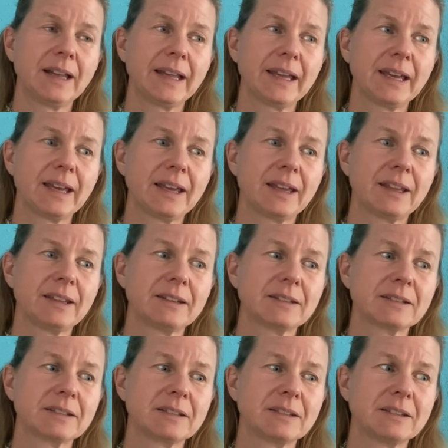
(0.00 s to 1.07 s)
And,
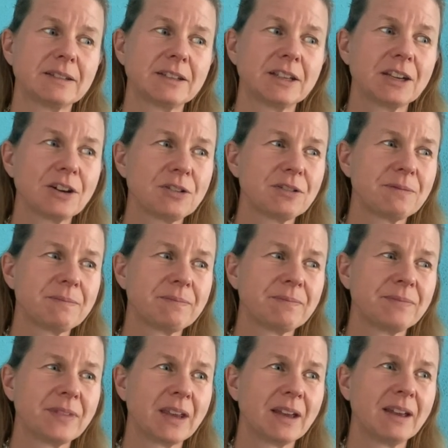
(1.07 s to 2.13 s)
you know,
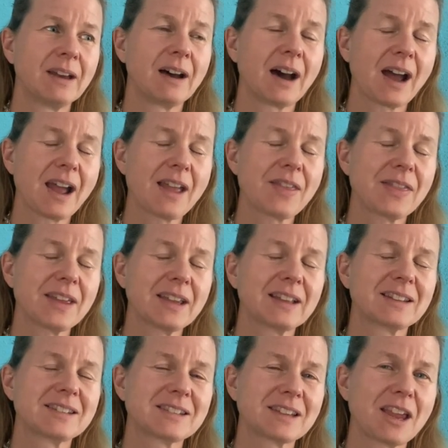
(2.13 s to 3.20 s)
I think
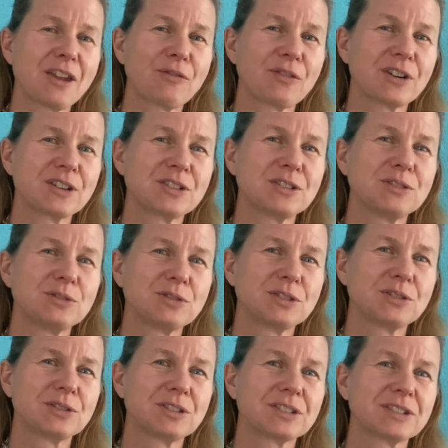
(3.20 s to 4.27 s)
it's safer to use
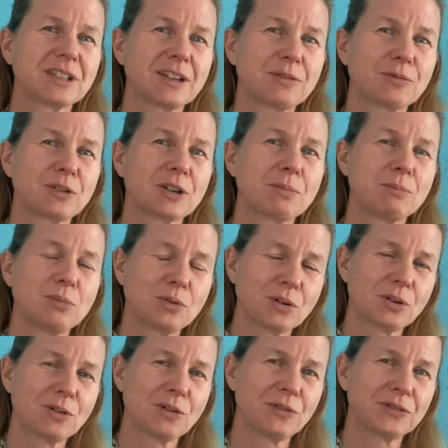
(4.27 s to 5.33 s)
your safe word
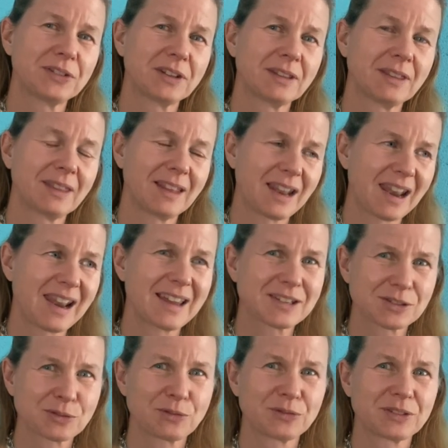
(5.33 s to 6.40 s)
more often than
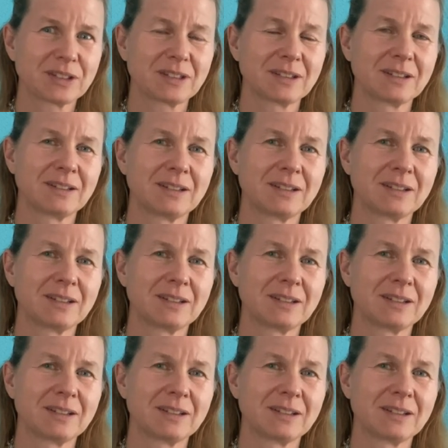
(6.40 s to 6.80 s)
less often.